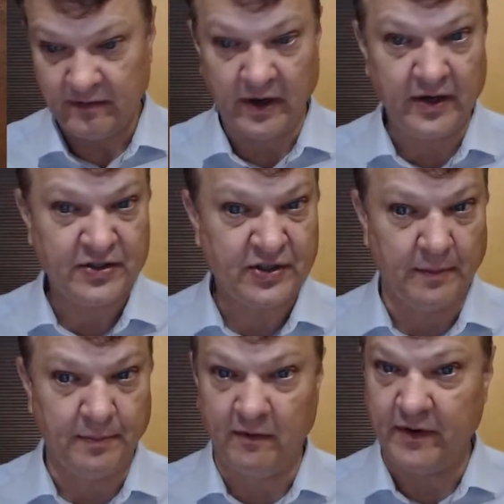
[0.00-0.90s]
Very
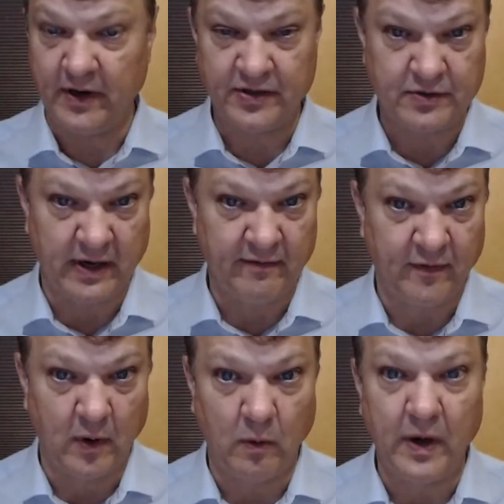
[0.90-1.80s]
simple, very
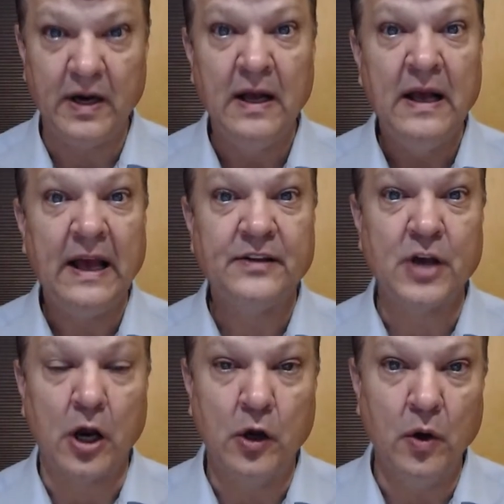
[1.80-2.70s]
straightforward. It's
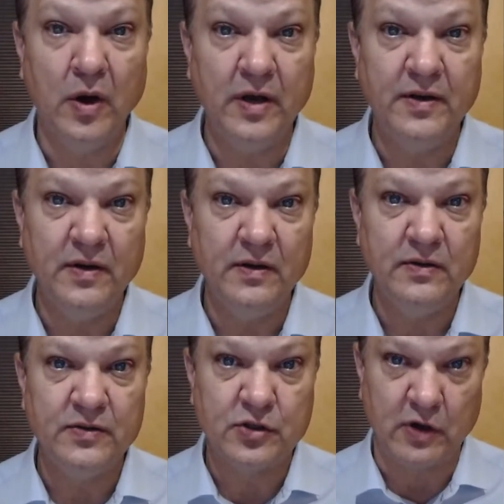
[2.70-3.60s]
a good
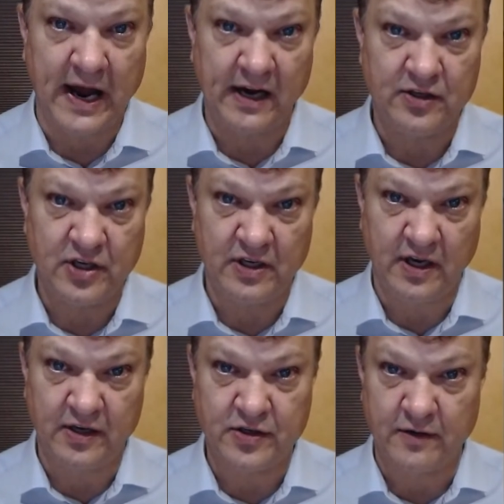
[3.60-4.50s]
strategy to
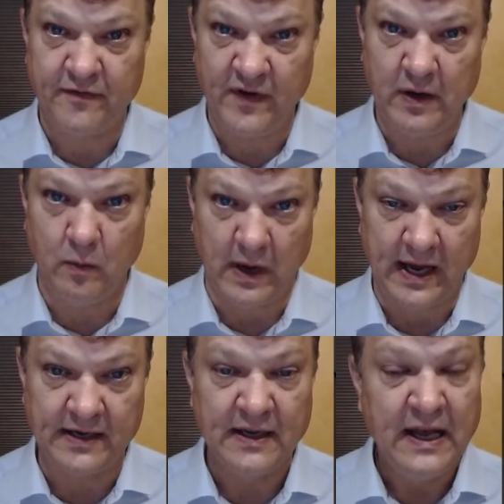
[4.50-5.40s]
get your feet
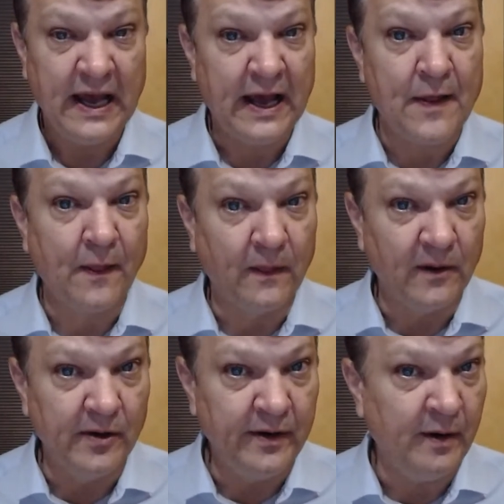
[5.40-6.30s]
wet and
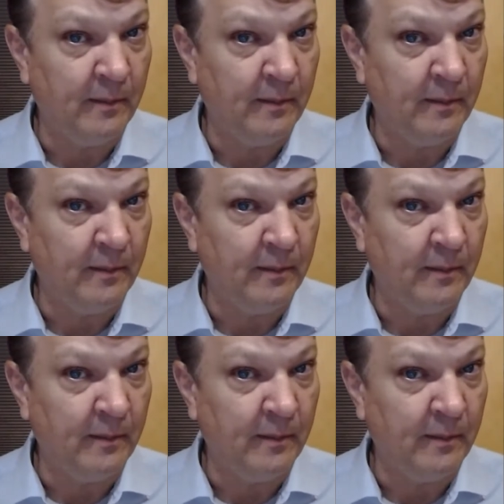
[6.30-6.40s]
learn